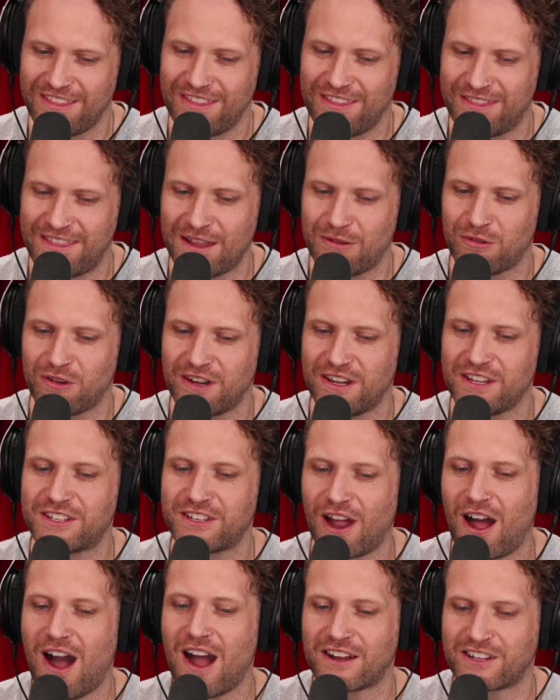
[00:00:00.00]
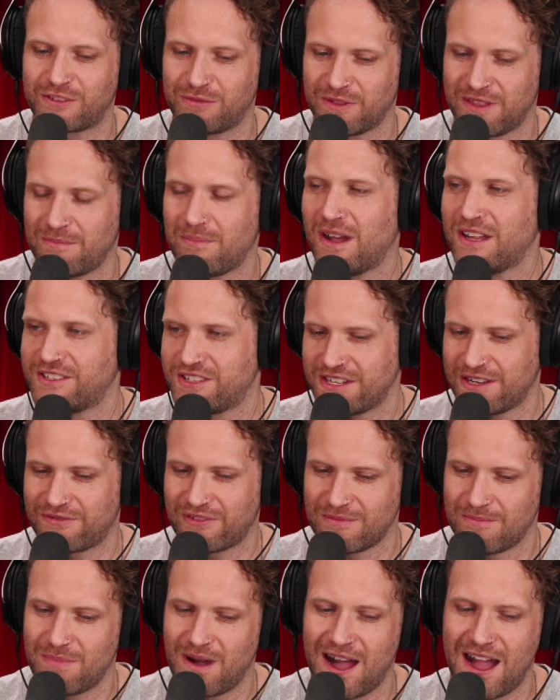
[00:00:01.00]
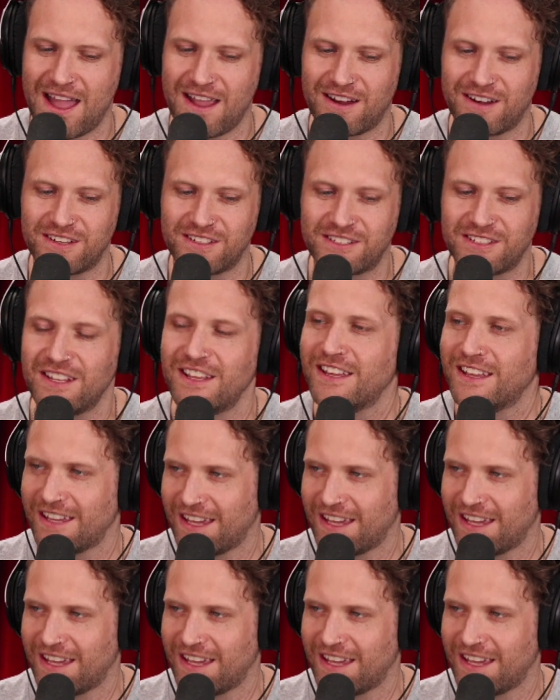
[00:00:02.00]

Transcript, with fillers: They were in talks with a bunch of different buyers,